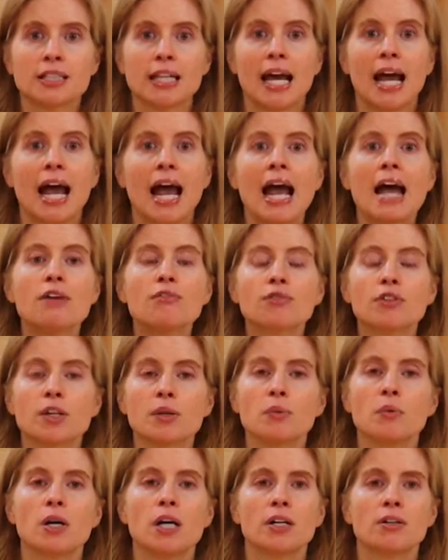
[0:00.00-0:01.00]
to
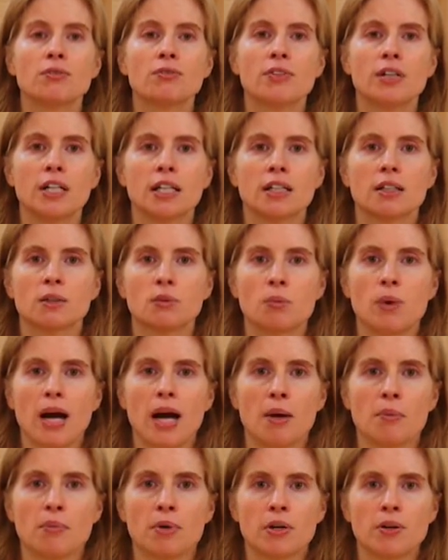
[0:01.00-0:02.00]
everyone via the
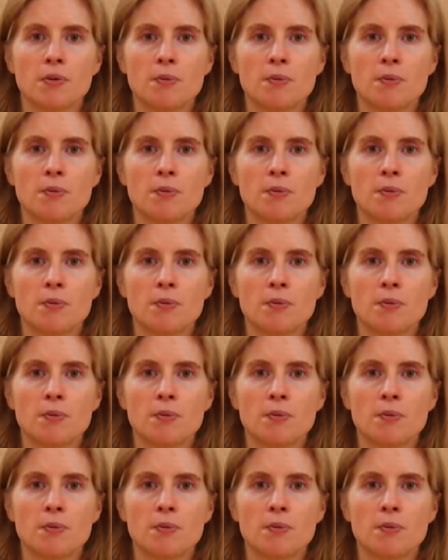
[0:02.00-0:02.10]
web.